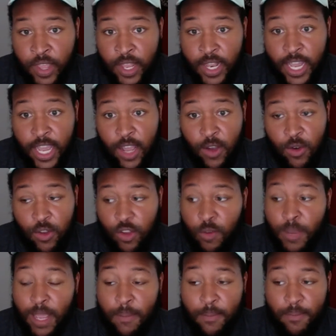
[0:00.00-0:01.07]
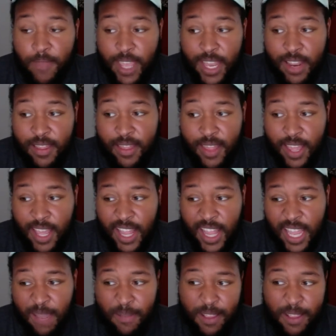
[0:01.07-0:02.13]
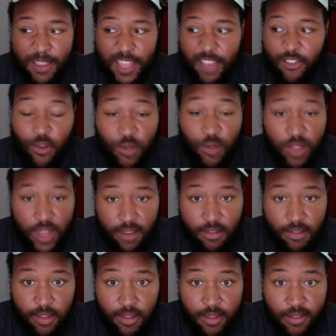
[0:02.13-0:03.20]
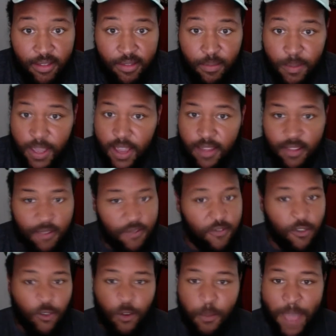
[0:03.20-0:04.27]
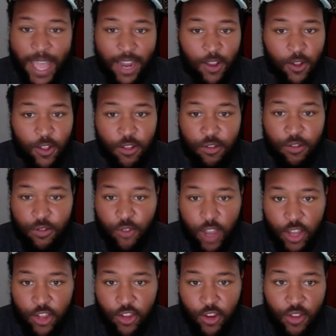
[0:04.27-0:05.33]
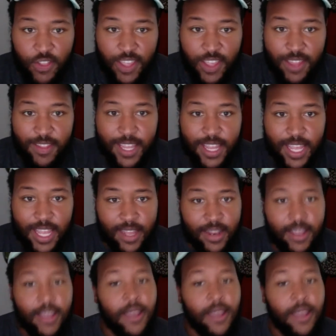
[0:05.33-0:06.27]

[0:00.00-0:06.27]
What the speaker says: Now, you might get a claim that's like two sentences because of grammatical structure, things like that.